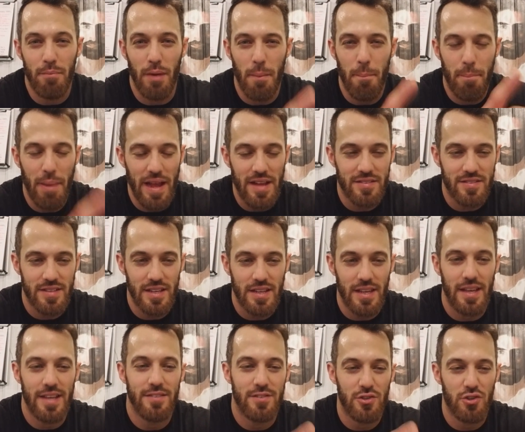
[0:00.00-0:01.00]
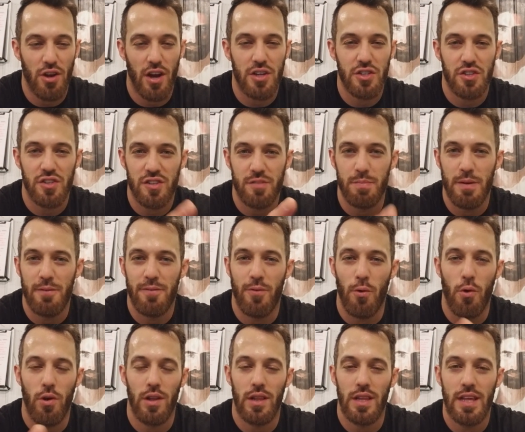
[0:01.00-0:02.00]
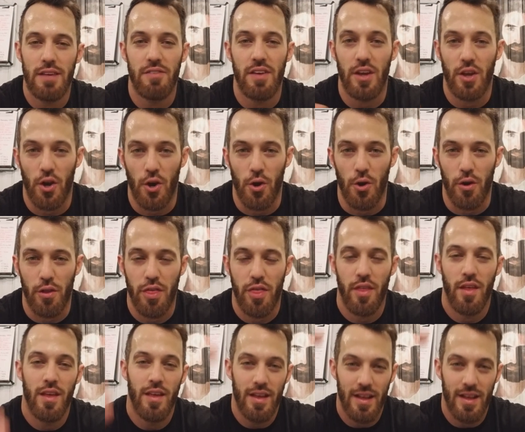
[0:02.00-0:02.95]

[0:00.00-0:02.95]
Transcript: but Basic Instructions Before Leaving Earth